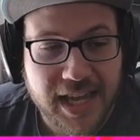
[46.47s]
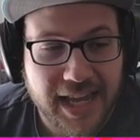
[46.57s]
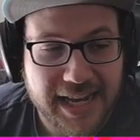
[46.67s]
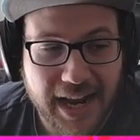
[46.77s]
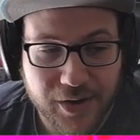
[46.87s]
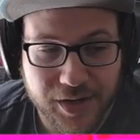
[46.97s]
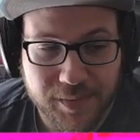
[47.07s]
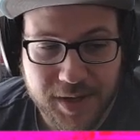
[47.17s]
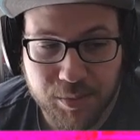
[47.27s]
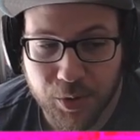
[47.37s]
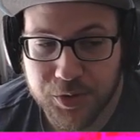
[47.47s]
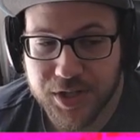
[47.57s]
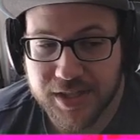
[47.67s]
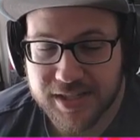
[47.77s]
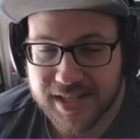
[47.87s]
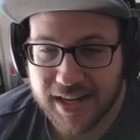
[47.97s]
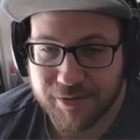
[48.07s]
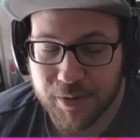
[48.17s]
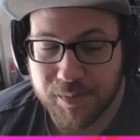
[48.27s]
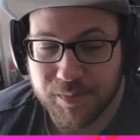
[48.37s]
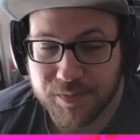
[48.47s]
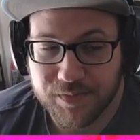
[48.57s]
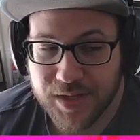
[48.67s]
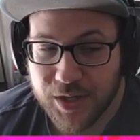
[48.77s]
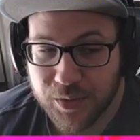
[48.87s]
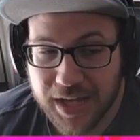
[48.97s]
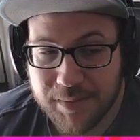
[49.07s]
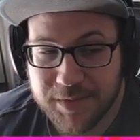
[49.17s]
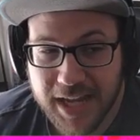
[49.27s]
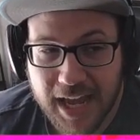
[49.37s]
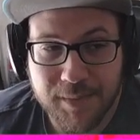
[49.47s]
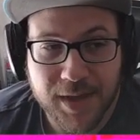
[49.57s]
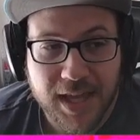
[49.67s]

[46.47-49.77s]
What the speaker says: and how you're going to be approaching this deck from, you know, game to game.